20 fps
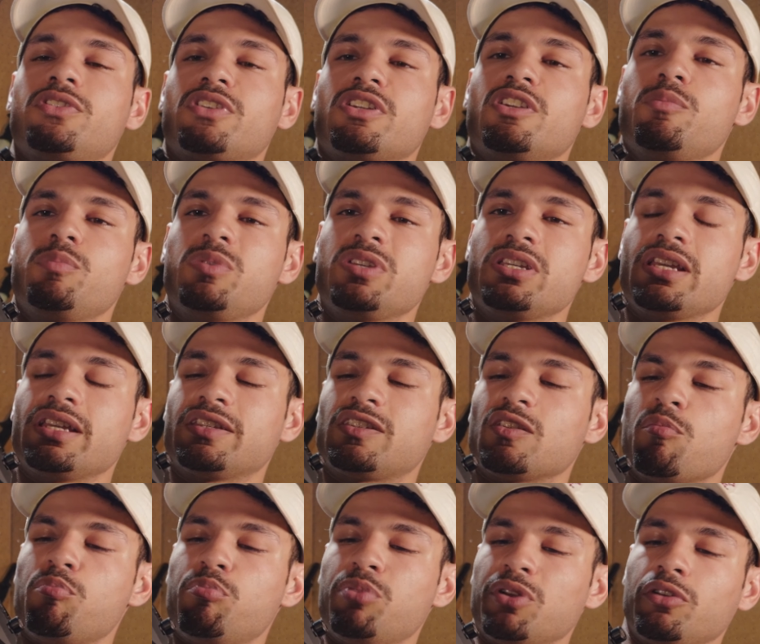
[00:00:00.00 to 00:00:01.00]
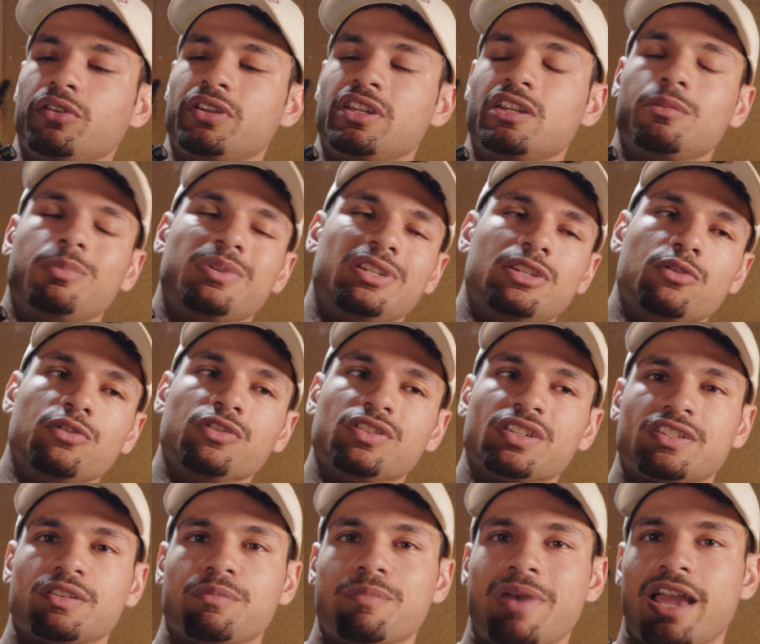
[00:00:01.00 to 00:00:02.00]
is going to be its ability to be used
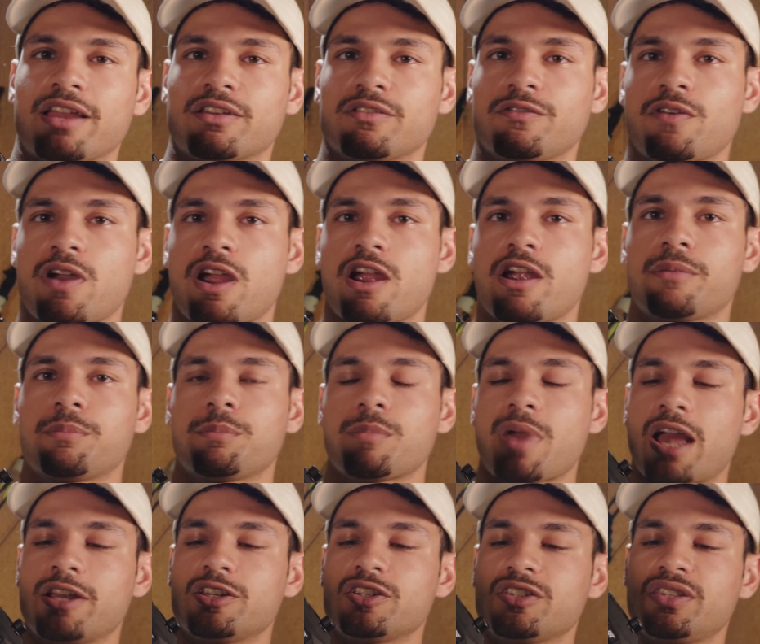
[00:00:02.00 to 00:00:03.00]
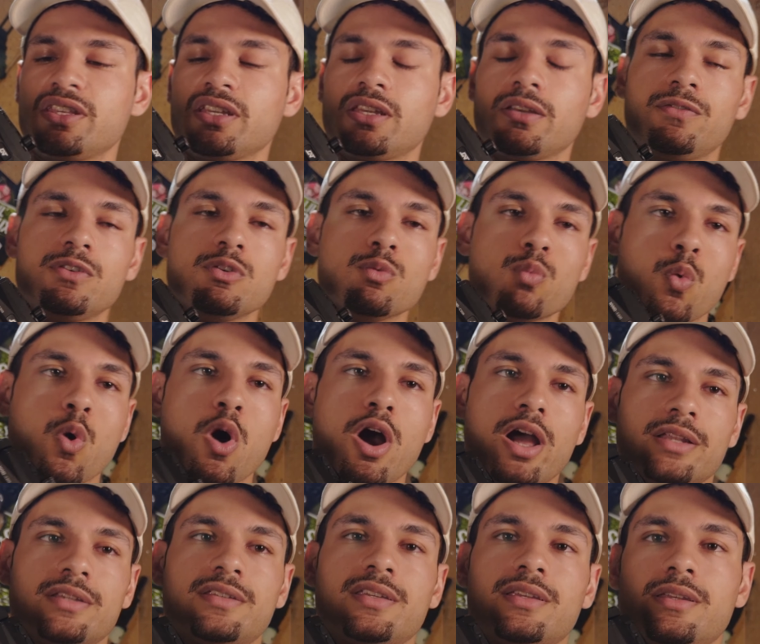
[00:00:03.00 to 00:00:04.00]
as a magnifier. I just think if you
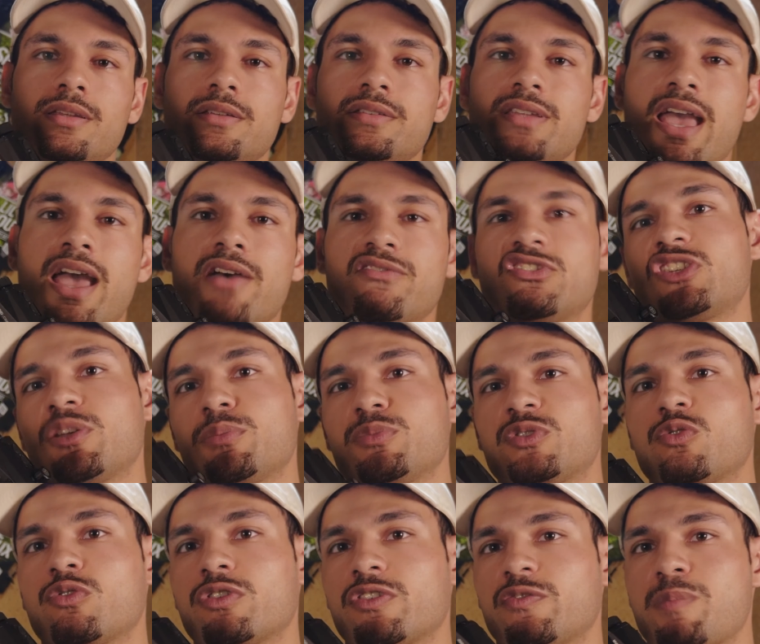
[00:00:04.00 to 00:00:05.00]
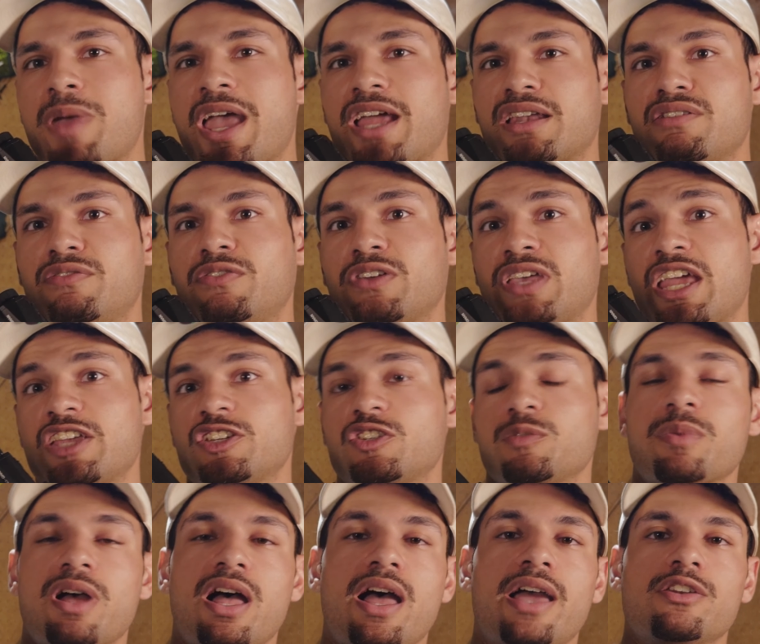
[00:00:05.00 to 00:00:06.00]
want to have some sort of
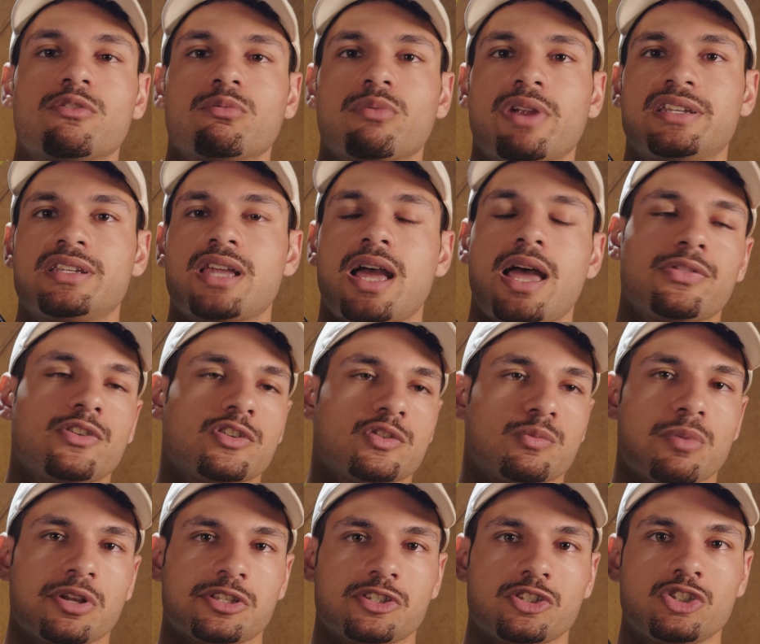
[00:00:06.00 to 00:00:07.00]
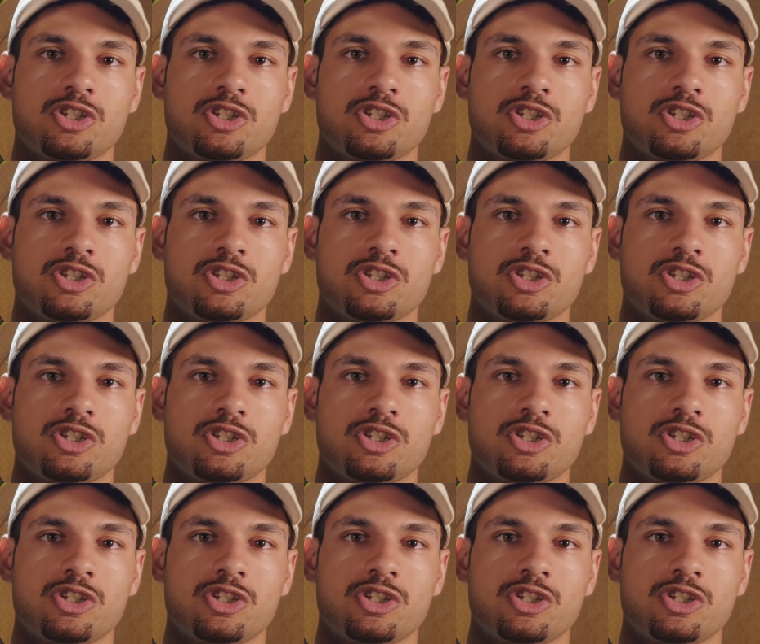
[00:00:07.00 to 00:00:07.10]
magnification behind a red dot, there's much